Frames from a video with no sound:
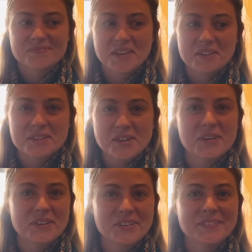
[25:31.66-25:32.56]
He'll show
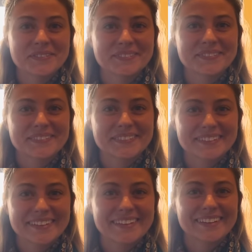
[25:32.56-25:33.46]
you.
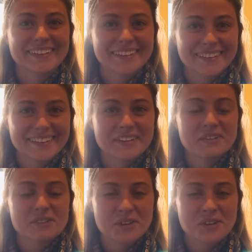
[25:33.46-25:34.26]
And you